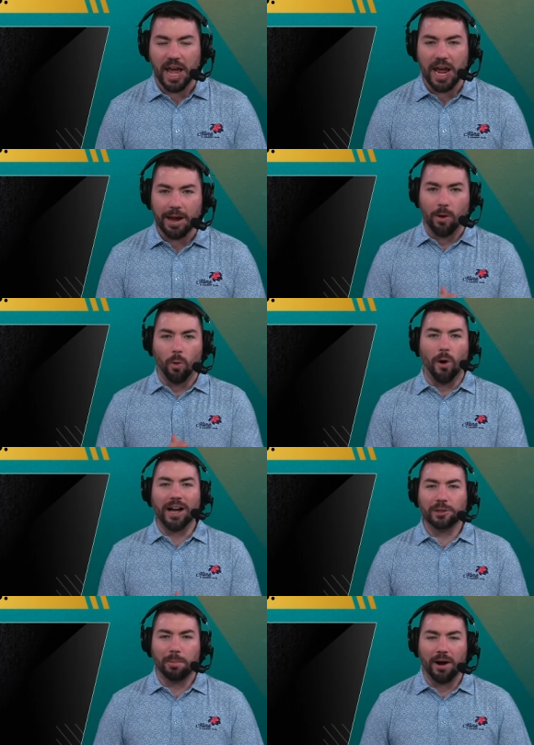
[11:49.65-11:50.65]
A
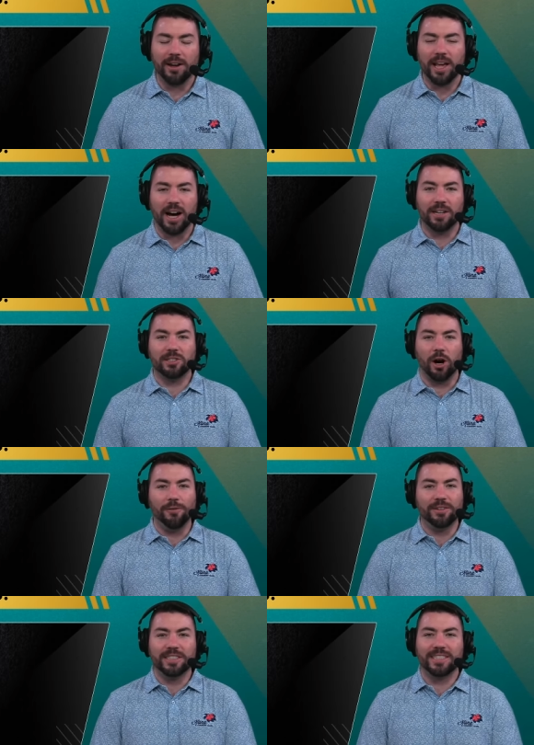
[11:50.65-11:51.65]
watch party on
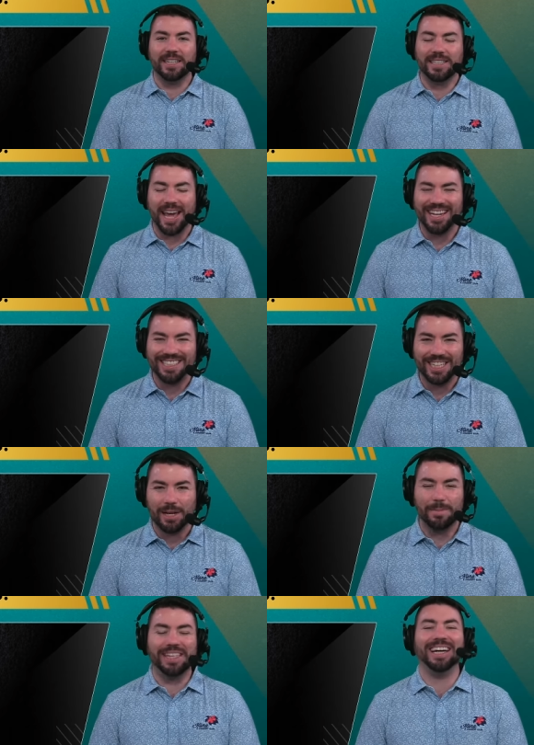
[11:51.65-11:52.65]
Dolphins today. It's going
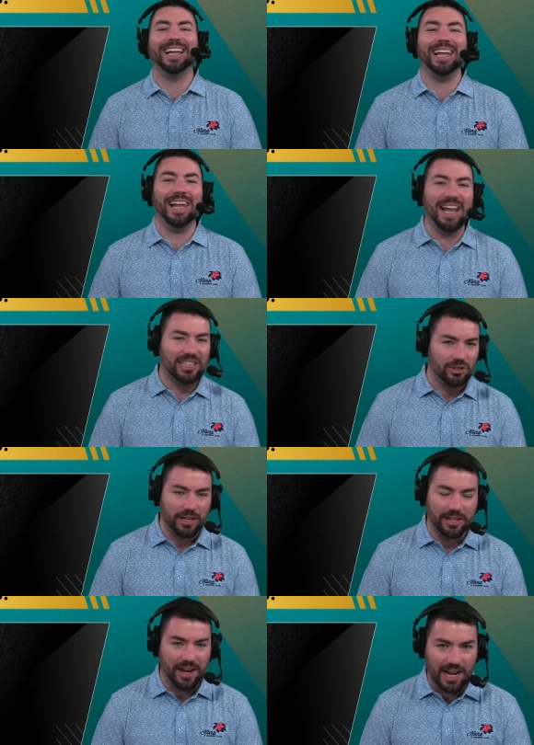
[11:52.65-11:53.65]
to be electric.
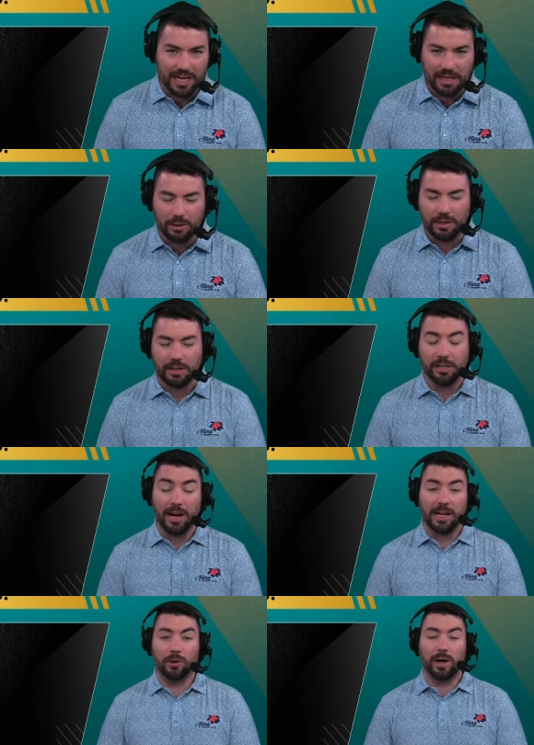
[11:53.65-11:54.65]
You're not going to want you're
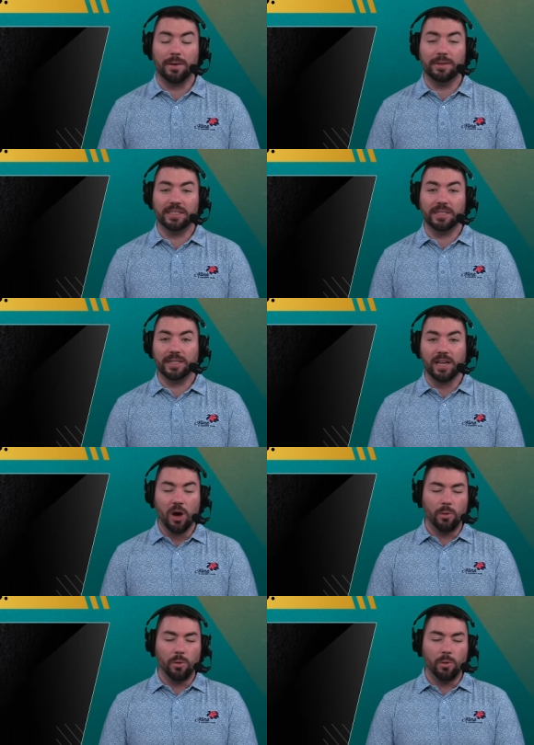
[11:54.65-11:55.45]
not going to want to miss it.